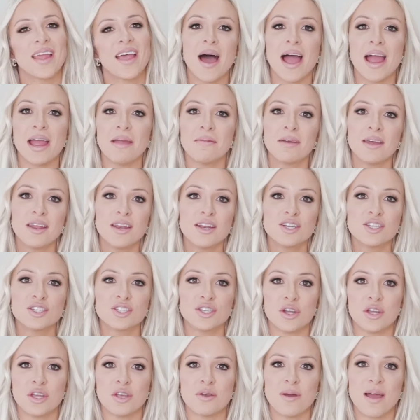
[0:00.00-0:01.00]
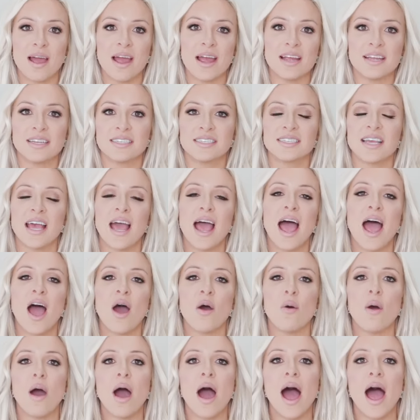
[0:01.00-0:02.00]
I'm gonna show you guys
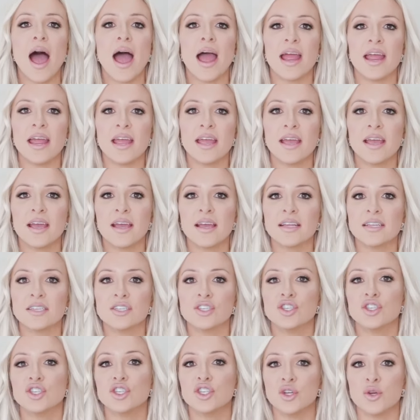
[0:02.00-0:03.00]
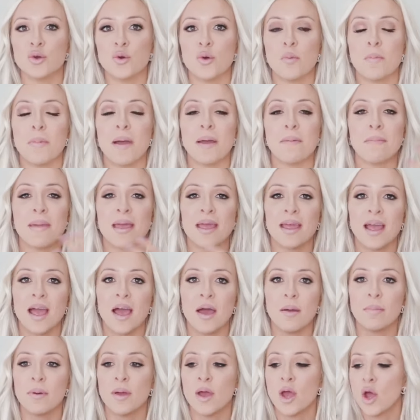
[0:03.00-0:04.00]
how I do my
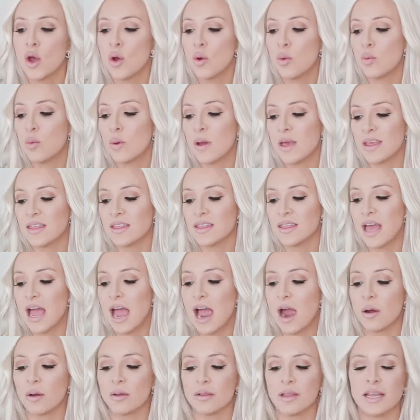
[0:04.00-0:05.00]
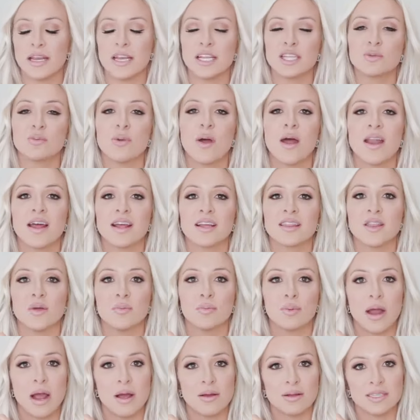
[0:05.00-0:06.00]
makeup with our latest product, the
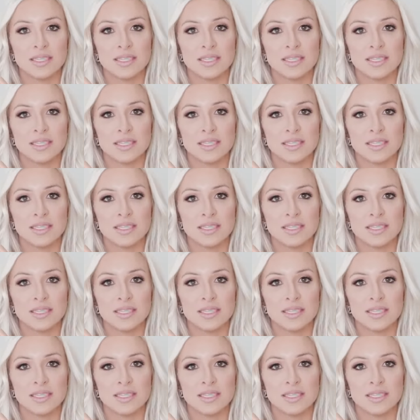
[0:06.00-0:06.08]
Brow